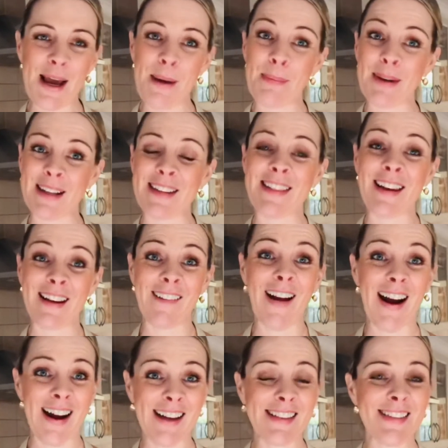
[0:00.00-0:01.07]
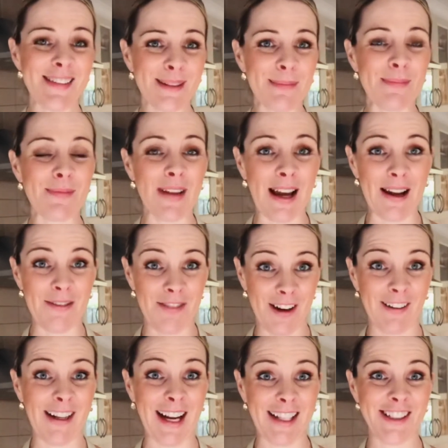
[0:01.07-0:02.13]
but there are some
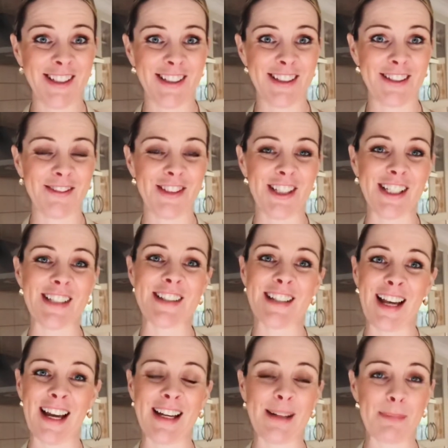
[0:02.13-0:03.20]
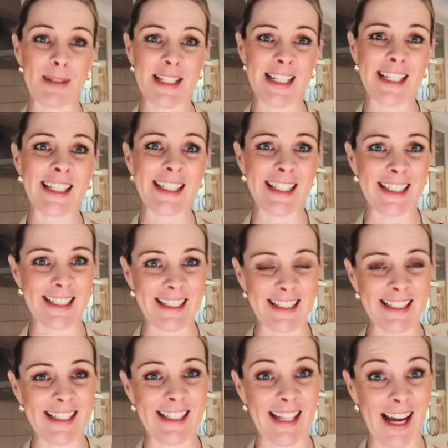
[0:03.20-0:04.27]
variations of cheesecake, particularly in
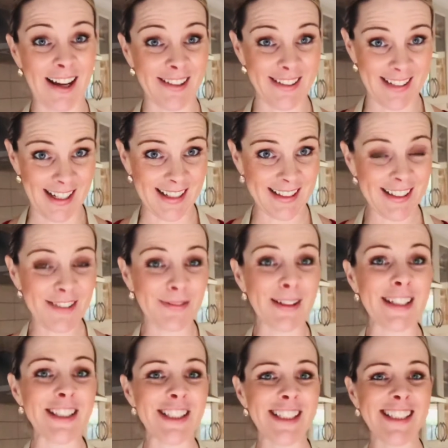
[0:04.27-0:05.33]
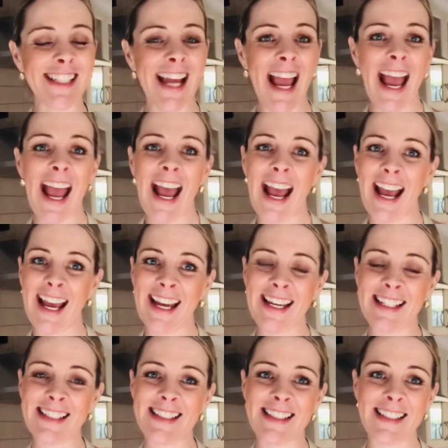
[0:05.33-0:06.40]
the Alsace region,
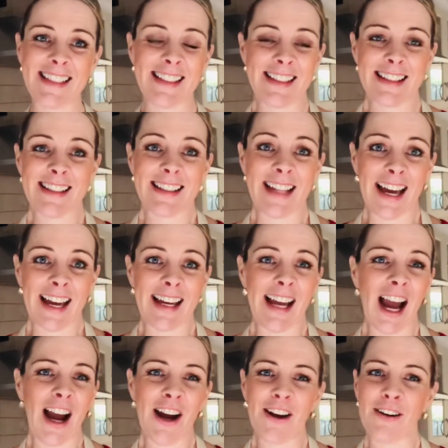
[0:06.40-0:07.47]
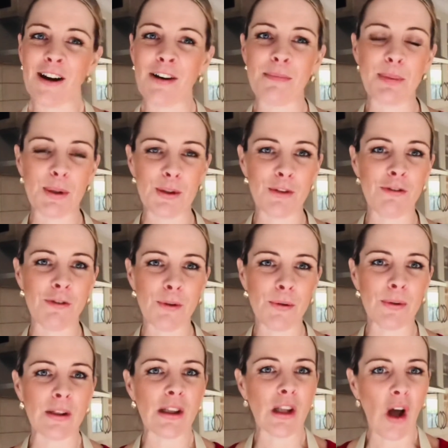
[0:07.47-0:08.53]
and they are a
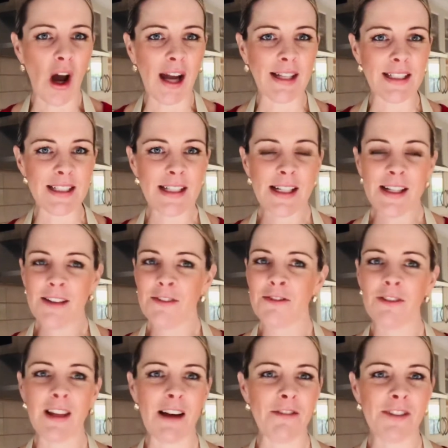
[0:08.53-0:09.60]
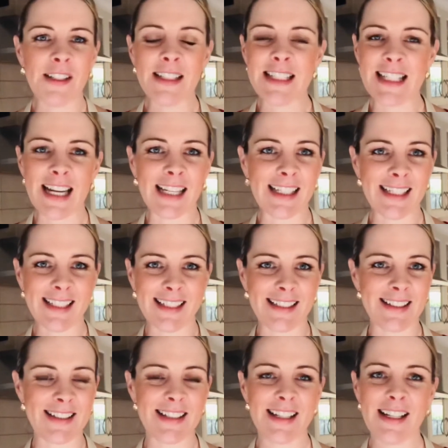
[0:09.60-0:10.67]
beautiful, light, fluffy,
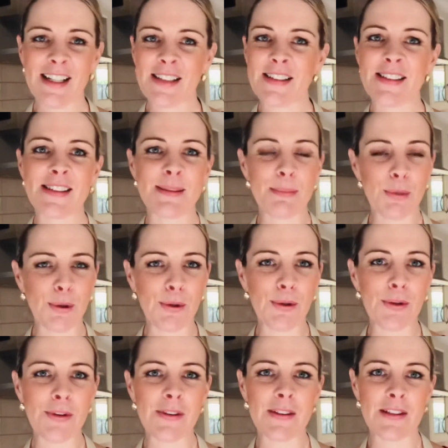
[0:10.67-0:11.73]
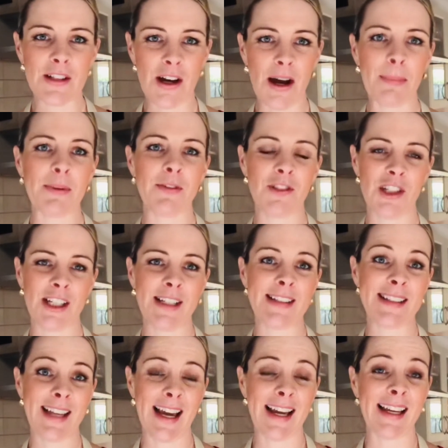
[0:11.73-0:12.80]
delicate, smooth type of
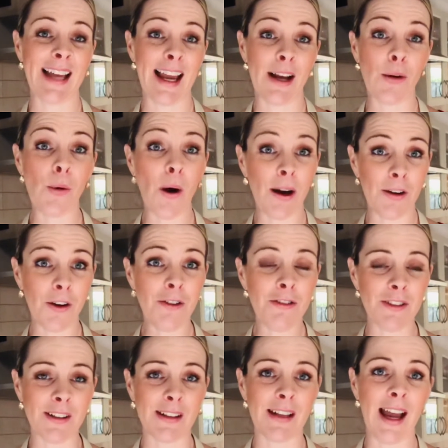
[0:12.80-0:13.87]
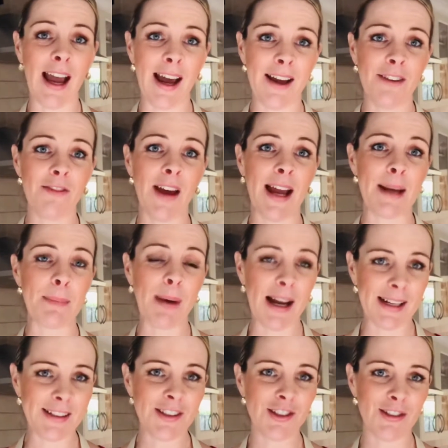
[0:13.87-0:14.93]
cheesecake, and quite often have a
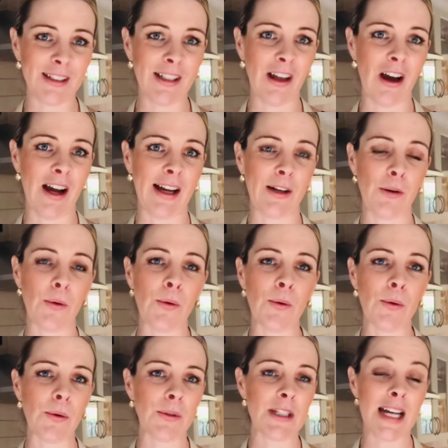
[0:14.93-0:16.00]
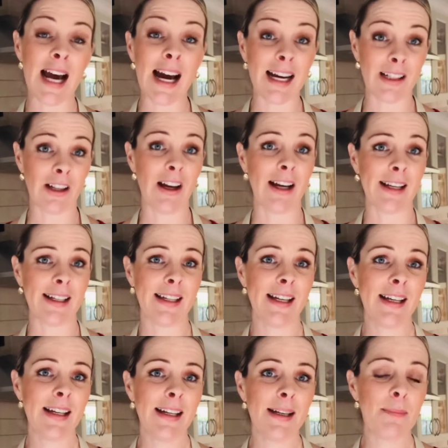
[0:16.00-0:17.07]
pastry-like or tart-like
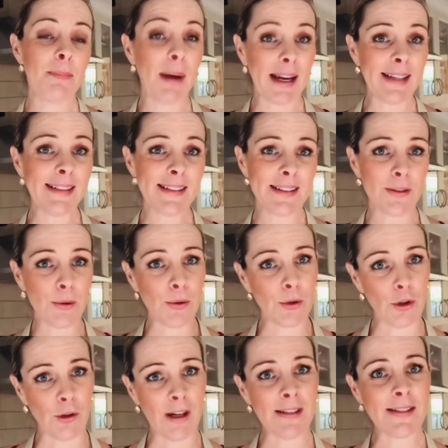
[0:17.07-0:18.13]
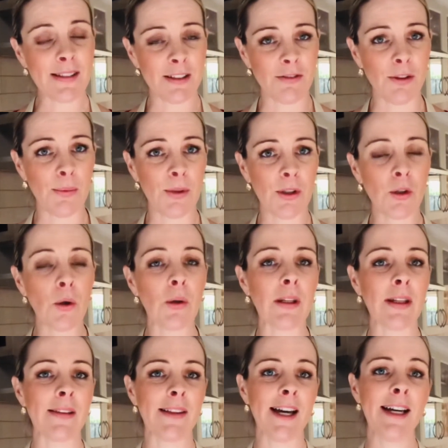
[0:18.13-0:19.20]
base or crust, if you want to call
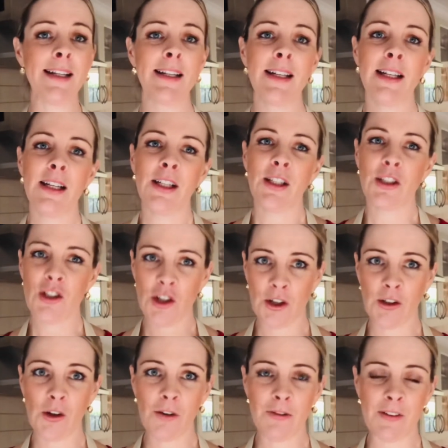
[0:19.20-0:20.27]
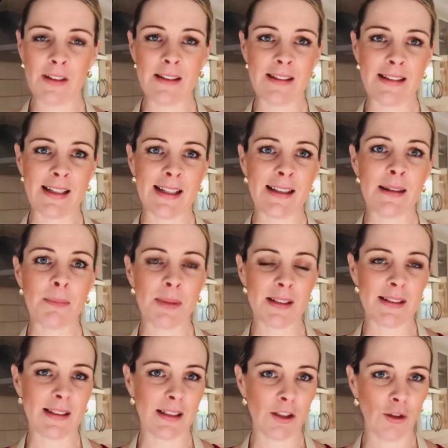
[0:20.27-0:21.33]
it that. You don't often see the
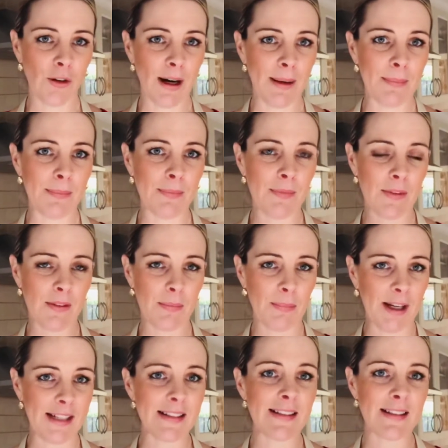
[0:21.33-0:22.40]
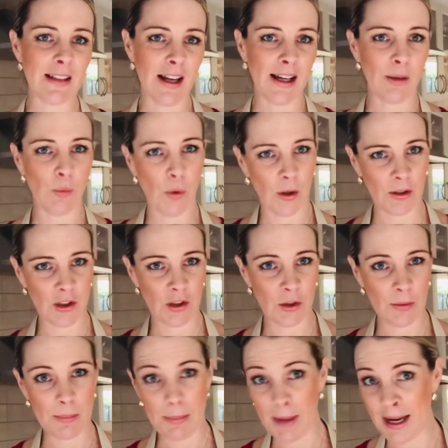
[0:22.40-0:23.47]
biscuit crumb base like what
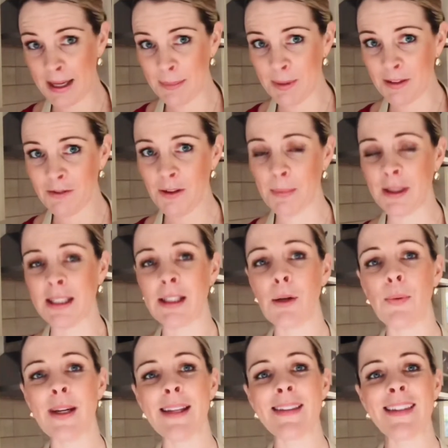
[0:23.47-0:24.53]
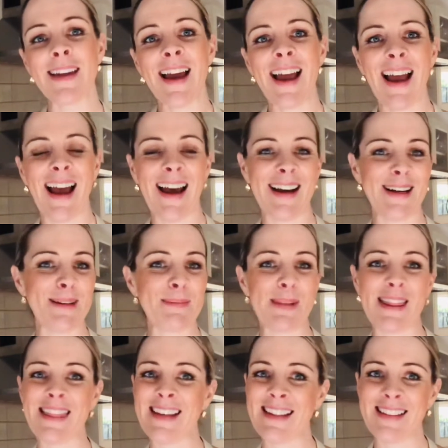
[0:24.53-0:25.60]
you may be familiar with,
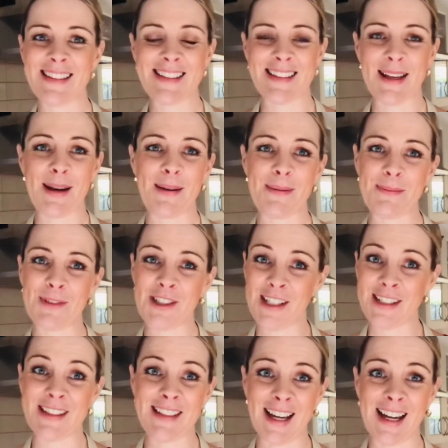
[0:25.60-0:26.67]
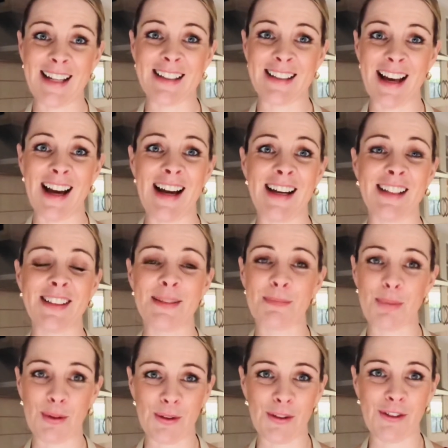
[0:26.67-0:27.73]
but these cheesecakes are
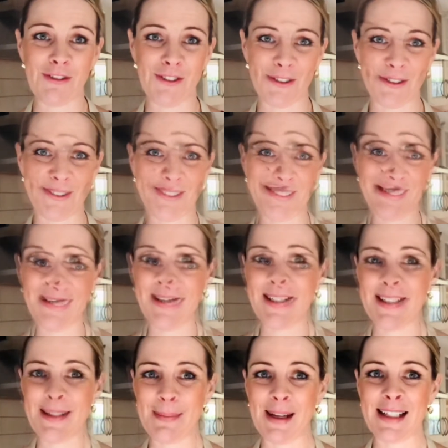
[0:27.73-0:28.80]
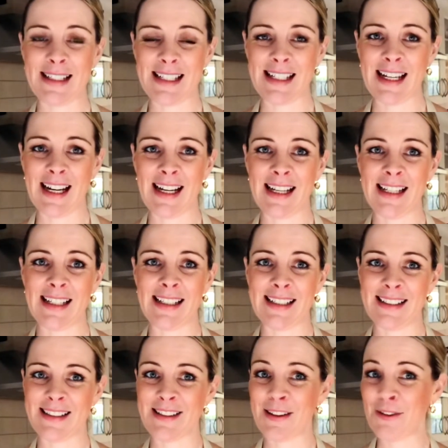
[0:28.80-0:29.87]
beautiful. What we're going to make today
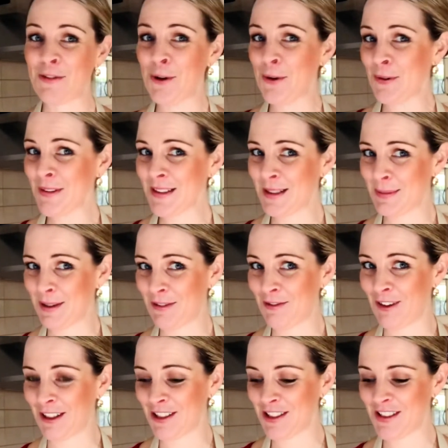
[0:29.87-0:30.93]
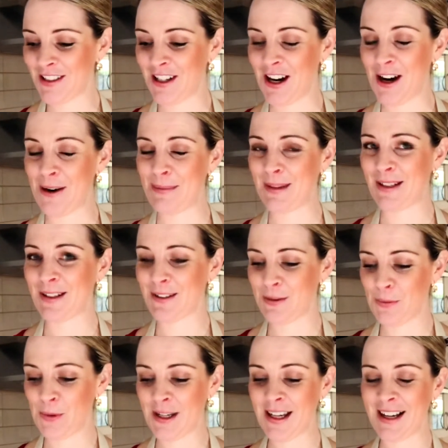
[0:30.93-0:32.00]
is of course going to be French style, because
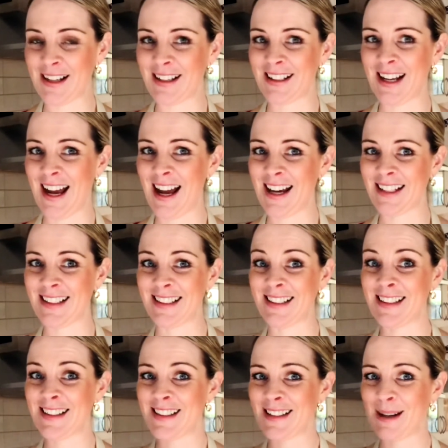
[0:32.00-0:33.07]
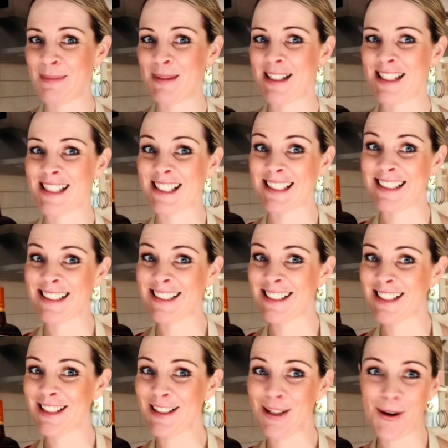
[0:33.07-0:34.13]
we are going to add in some
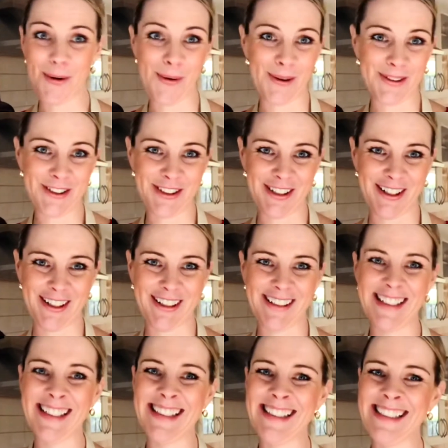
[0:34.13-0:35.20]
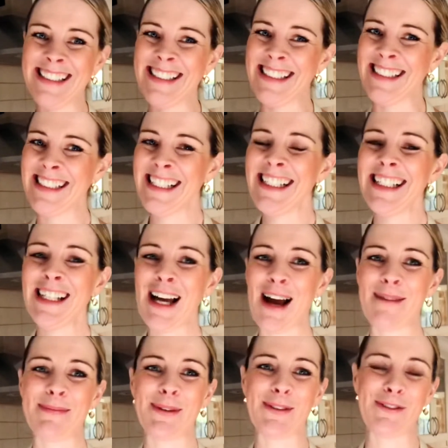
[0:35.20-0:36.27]
delicious Cointreau,
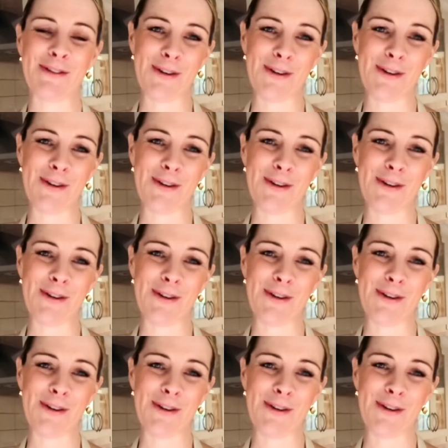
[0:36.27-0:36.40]
a beautiful